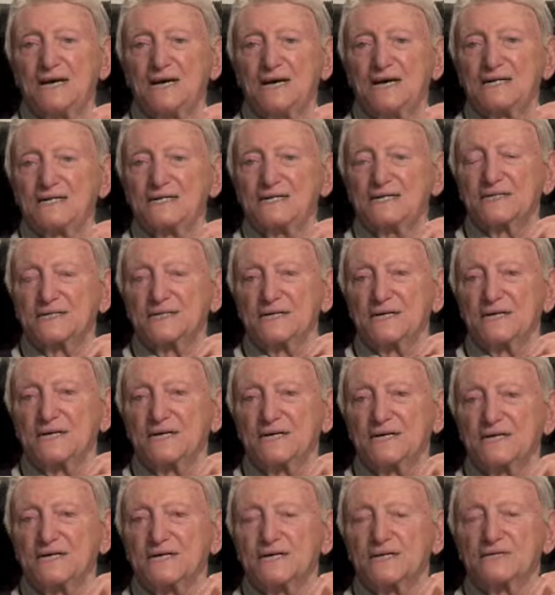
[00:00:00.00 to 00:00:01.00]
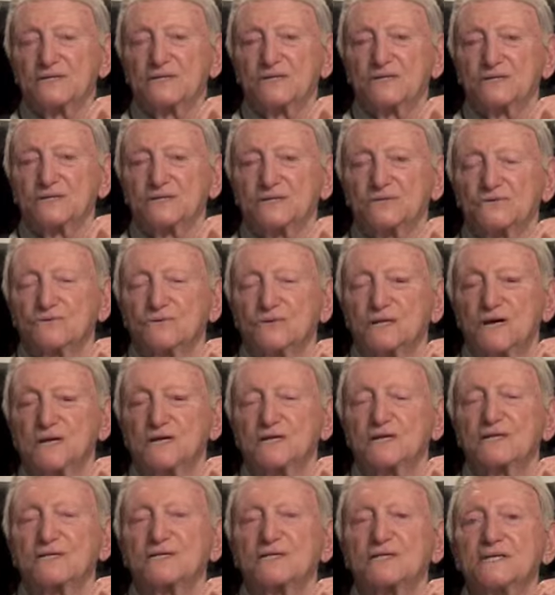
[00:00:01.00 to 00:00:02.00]
And uh, the two
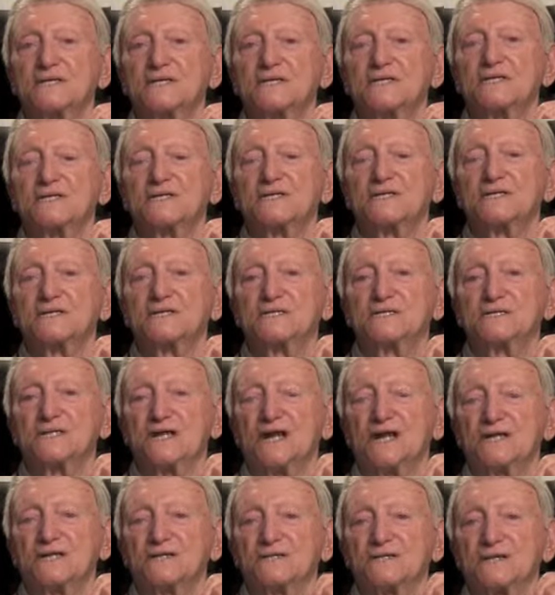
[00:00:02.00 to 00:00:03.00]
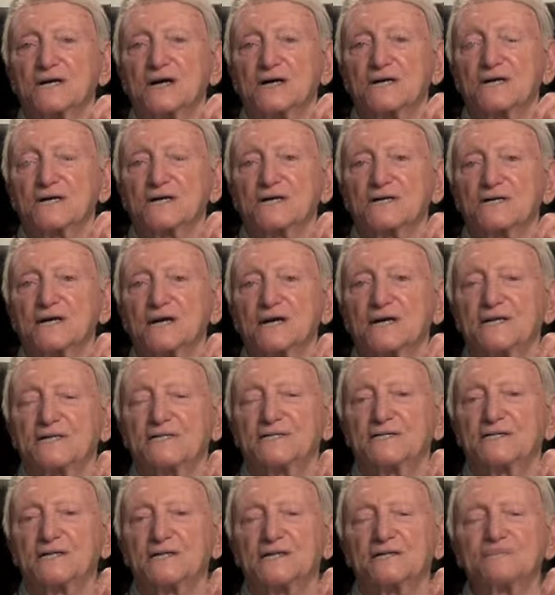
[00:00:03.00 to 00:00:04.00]
gun the tail gunner
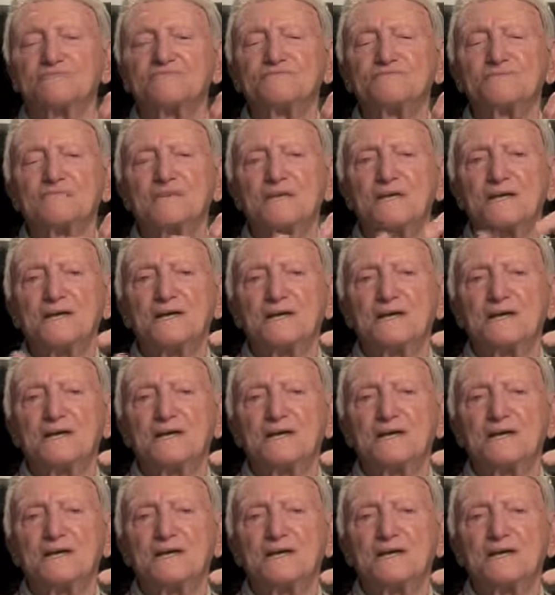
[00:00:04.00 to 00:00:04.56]
and um,